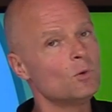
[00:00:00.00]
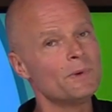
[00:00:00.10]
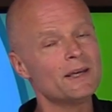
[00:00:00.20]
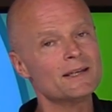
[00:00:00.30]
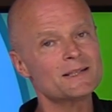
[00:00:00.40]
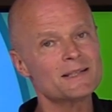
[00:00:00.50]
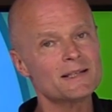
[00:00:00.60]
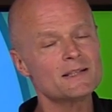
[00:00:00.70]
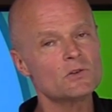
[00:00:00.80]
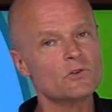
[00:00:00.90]
omega
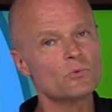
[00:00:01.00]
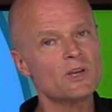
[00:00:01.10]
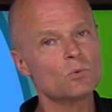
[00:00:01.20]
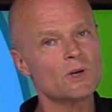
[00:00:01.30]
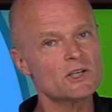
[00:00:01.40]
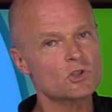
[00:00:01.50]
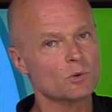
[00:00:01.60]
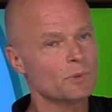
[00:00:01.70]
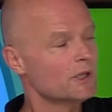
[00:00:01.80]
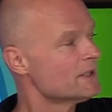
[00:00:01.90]
6 to 3
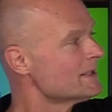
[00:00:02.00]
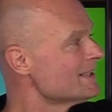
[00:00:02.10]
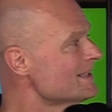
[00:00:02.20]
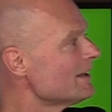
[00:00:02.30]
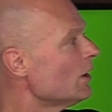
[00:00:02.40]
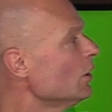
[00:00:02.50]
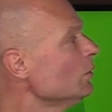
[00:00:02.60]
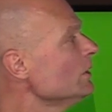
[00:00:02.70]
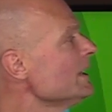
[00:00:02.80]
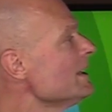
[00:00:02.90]
ratio because it's the
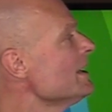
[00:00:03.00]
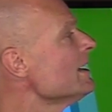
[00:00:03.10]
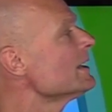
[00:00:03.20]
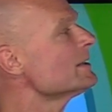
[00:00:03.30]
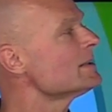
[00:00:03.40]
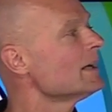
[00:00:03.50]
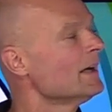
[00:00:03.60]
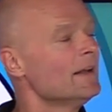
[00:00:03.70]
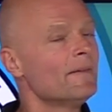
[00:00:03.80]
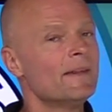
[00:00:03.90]
only nut
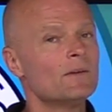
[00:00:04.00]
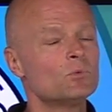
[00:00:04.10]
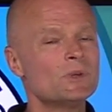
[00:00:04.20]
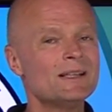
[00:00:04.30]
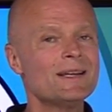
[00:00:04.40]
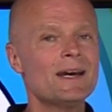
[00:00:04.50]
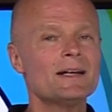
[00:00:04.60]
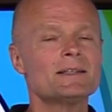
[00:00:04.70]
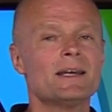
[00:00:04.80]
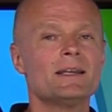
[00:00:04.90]
that really
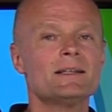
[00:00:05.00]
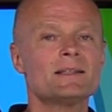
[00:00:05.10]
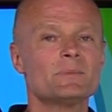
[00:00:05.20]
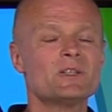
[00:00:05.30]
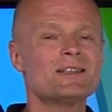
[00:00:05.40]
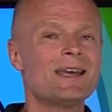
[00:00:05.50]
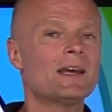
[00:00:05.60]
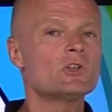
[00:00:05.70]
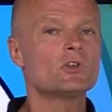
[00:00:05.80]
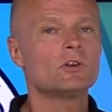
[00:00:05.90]
has any
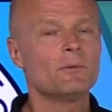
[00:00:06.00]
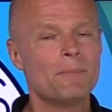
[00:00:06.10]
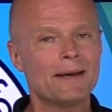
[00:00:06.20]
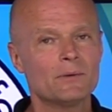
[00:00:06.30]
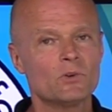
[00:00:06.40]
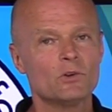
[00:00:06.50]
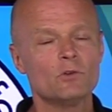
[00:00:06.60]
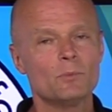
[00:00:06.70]
substantial amount of